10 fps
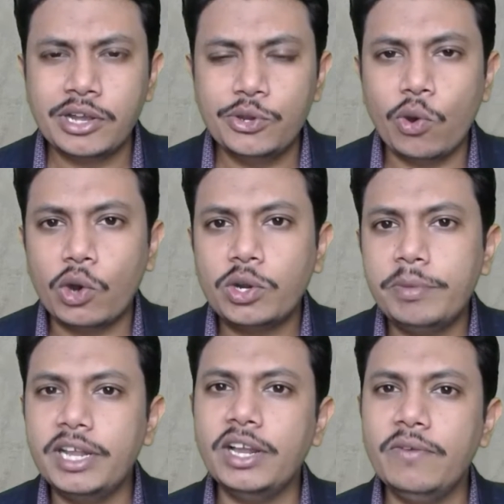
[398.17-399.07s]
You
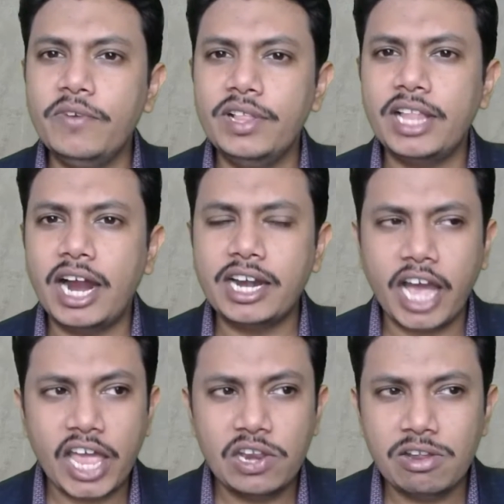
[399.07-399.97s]
automatically feel that
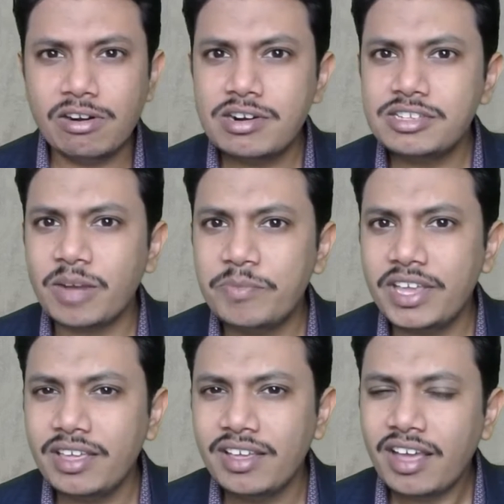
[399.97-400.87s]
I learned
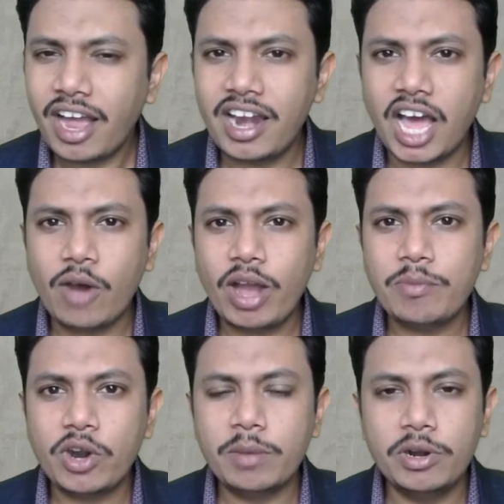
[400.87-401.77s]
something and now
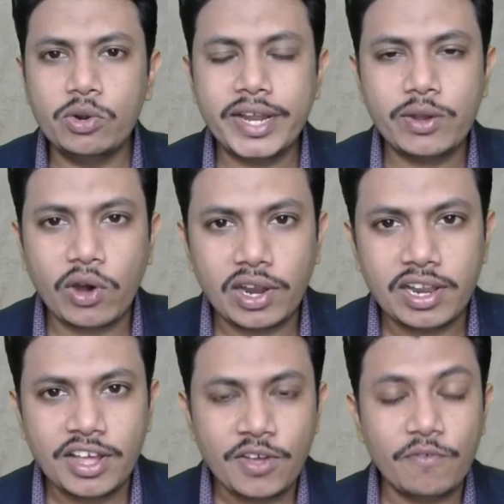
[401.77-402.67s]
I'm not able to
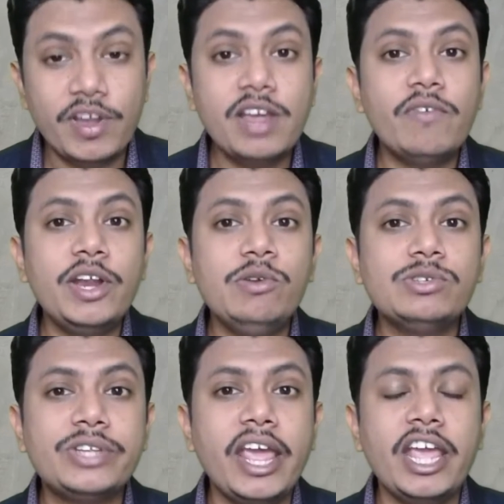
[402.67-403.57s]
recall. Whenever you
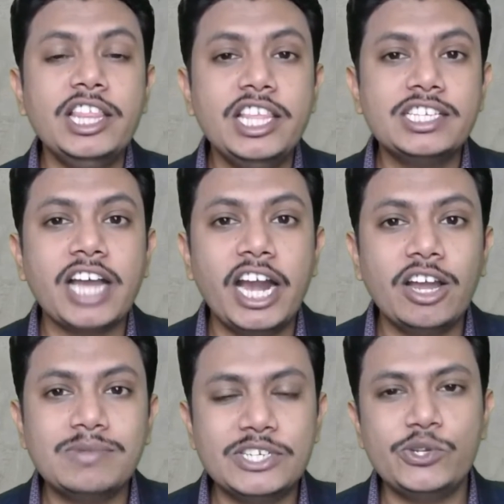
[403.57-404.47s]
stay in this
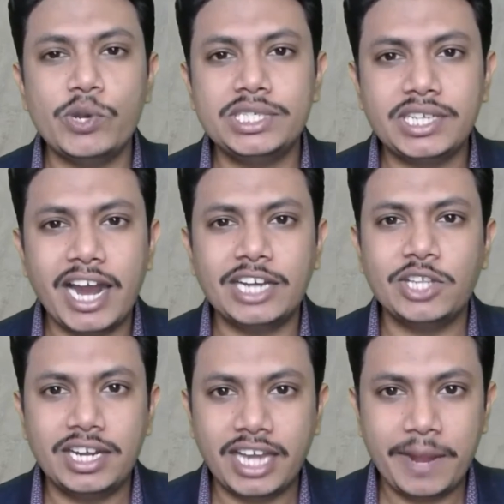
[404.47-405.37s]
kind of situation at
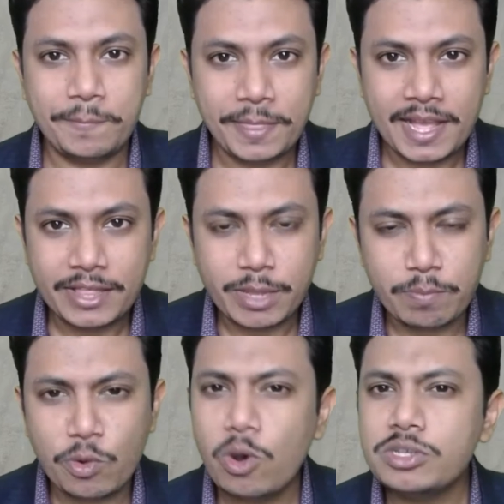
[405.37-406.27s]
that time, the
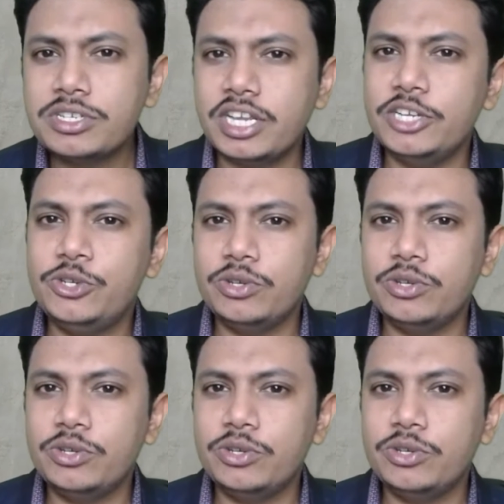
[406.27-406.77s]
most